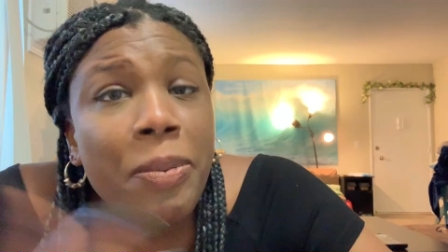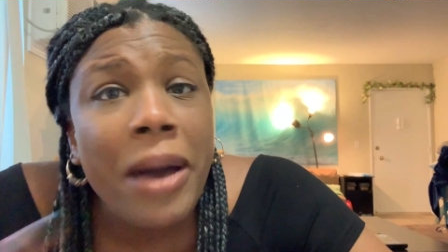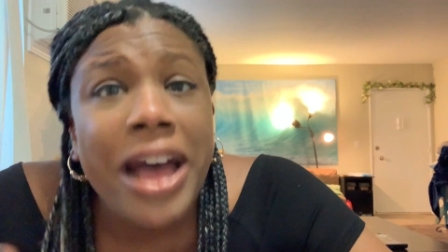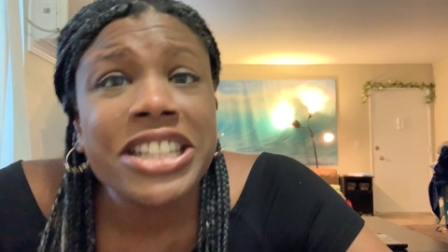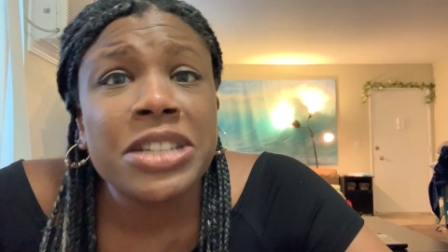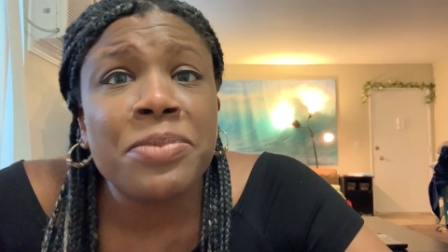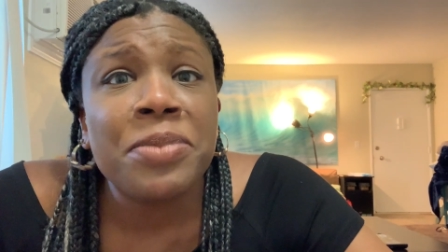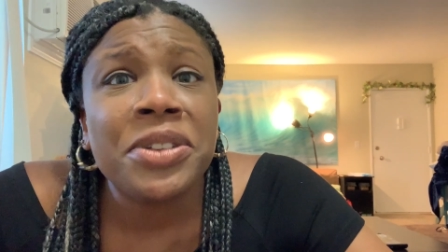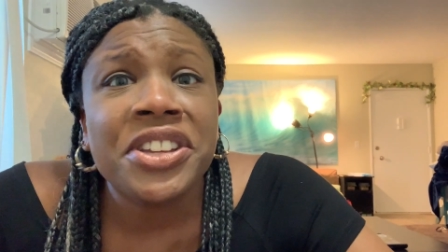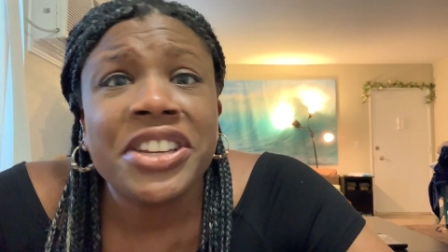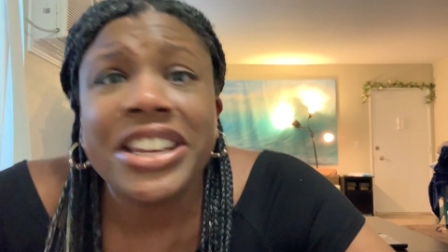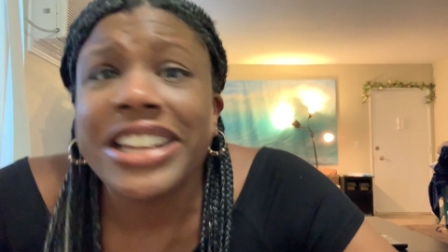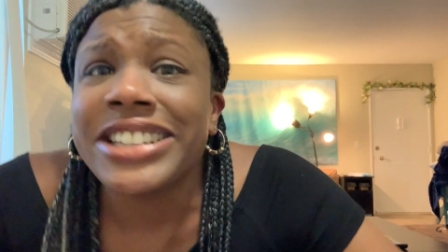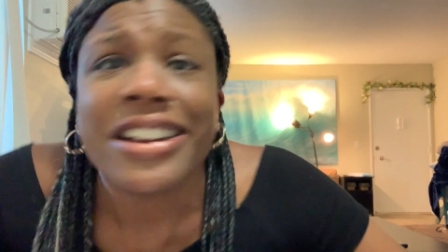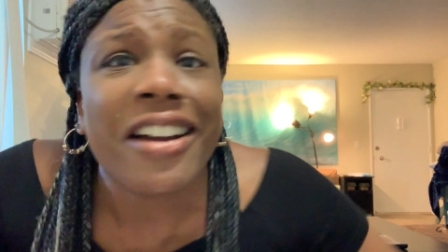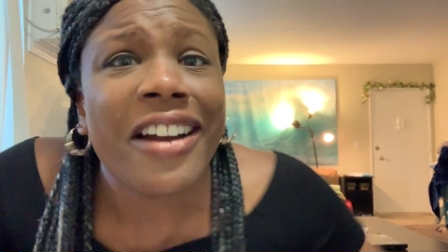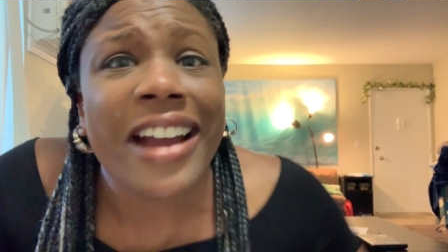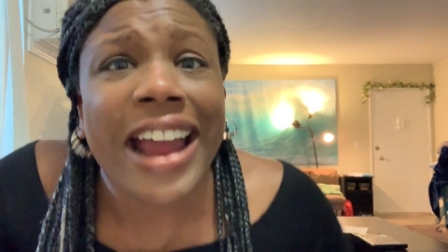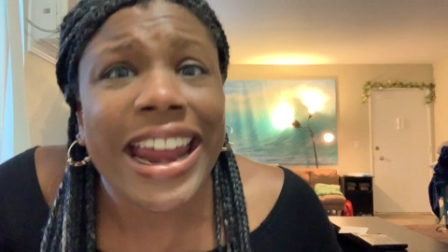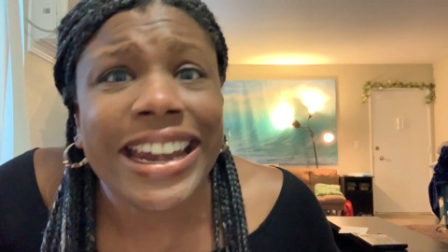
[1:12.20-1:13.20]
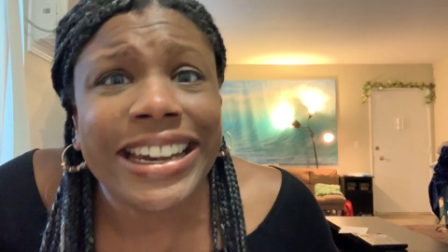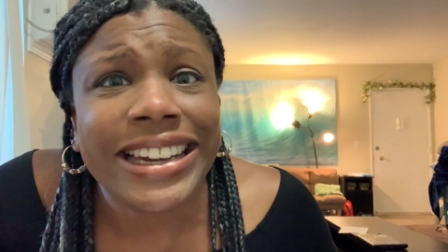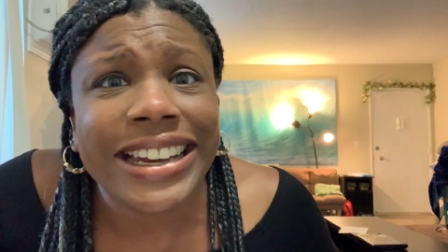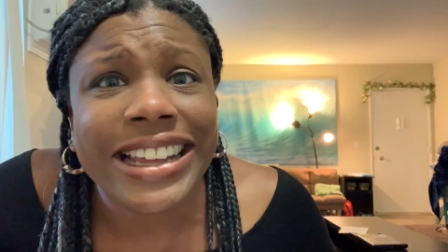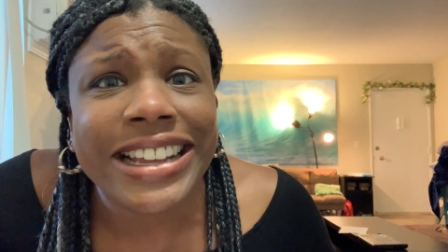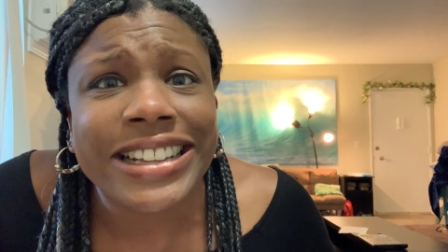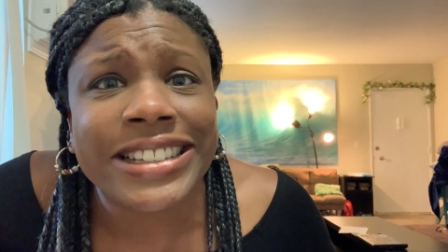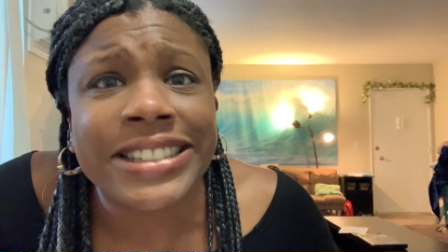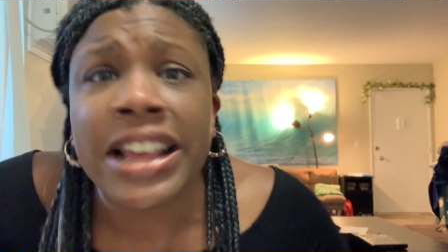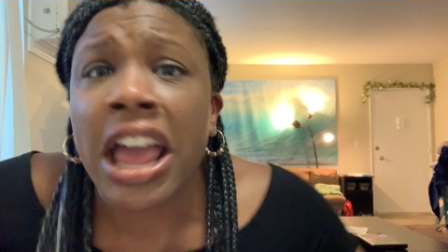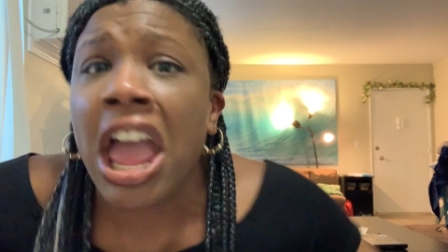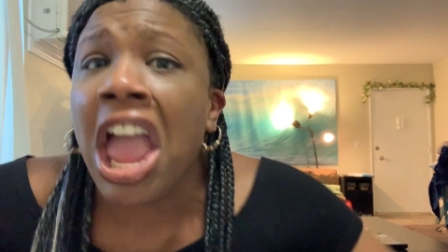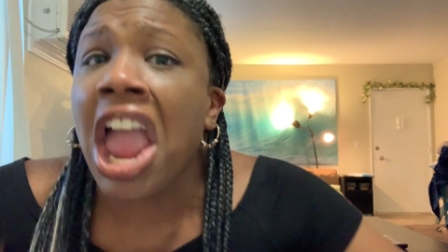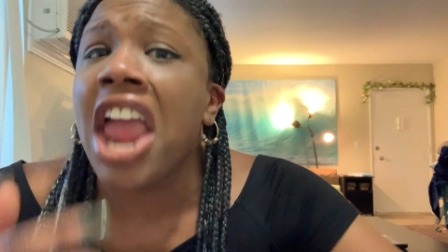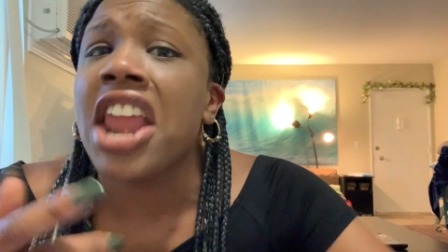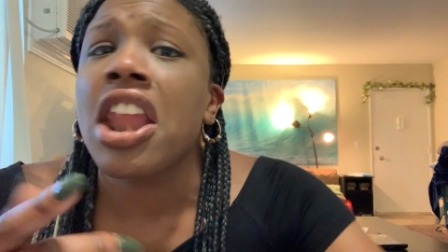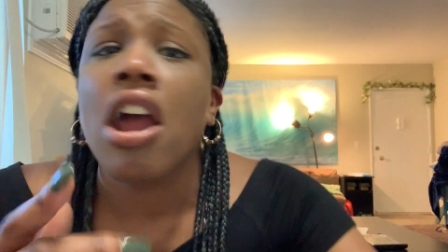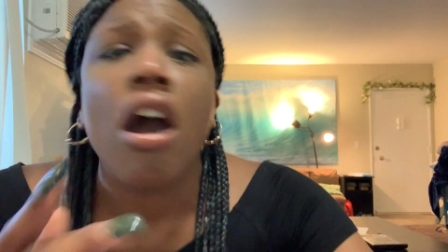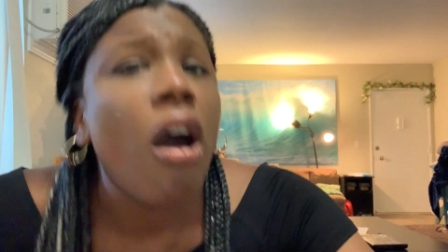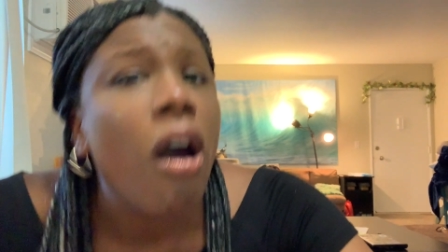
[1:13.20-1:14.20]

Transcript: Possibilities are endless. And